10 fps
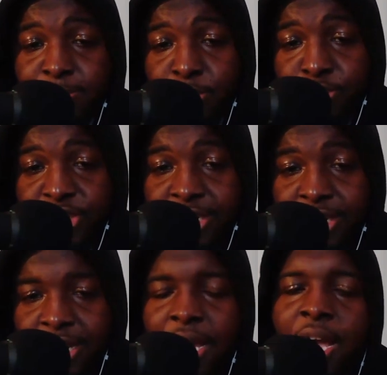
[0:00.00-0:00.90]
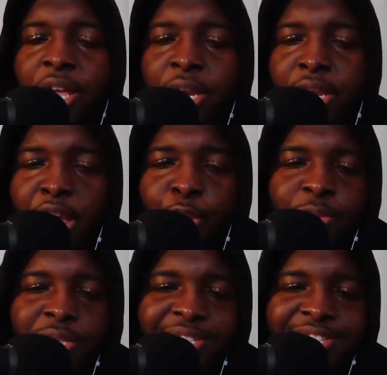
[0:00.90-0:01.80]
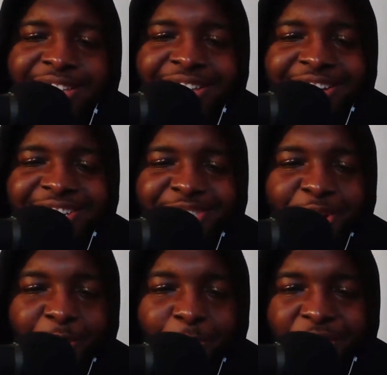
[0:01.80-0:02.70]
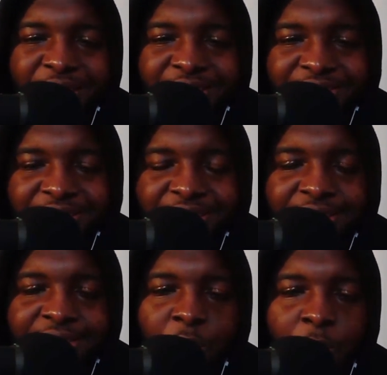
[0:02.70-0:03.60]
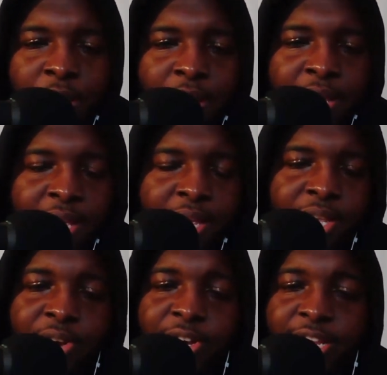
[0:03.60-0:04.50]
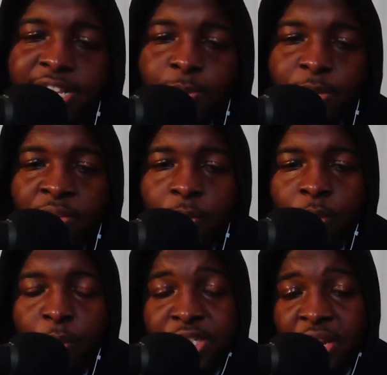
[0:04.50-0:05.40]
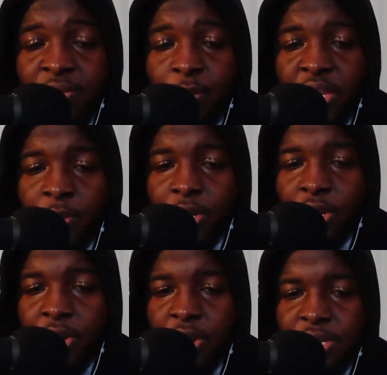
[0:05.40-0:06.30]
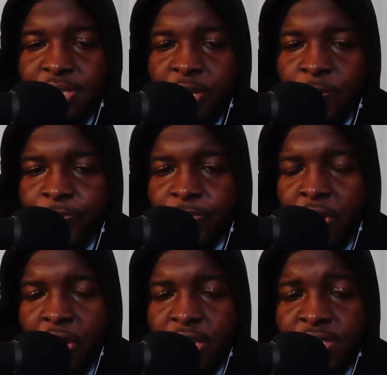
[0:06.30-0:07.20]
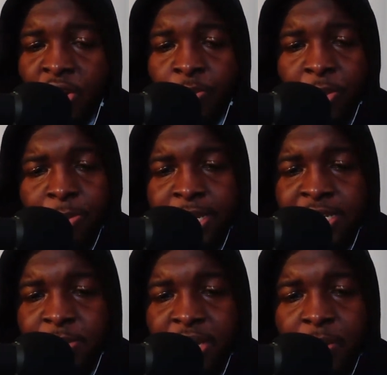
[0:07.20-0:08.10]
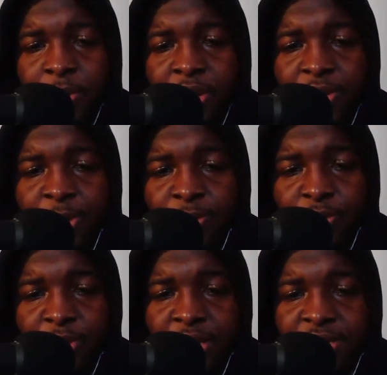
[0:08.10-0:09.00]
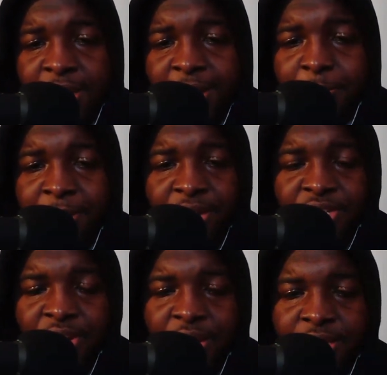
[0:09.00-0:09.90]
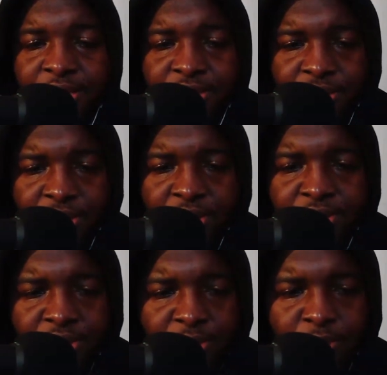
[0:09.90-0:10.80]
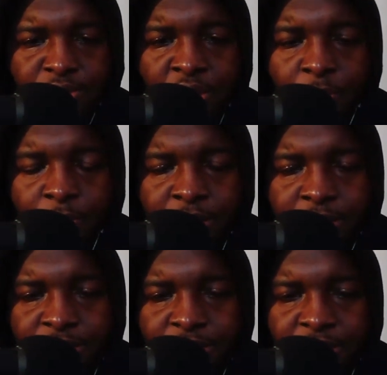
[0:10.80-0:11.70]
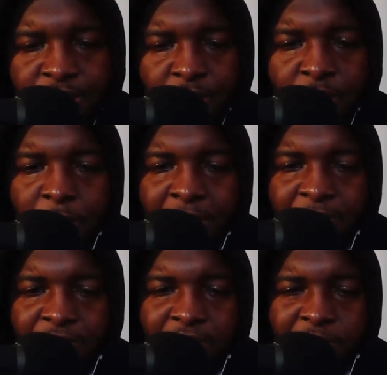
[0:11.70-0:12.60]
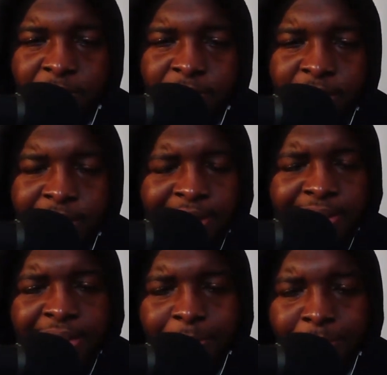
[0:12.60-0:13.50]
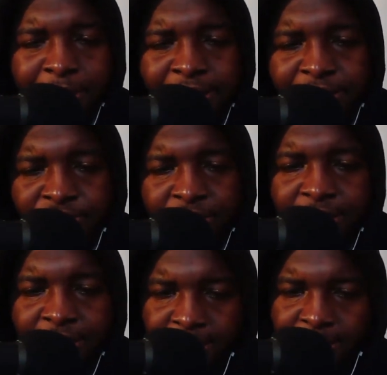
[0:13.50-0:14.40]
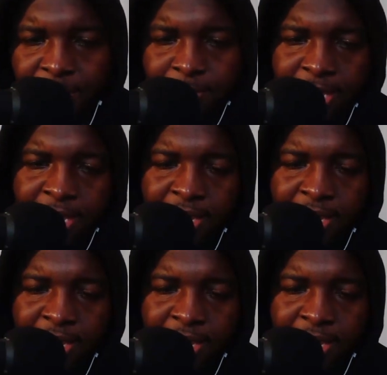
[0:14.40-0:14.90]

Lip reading: bougie, I usually say software engineer. So there it is. Whichever one you want to call yourself. But please be aware though, if you run into like a mechatronics engineer, you say you're a software engineer and you're a web developer, they might try to gatekeep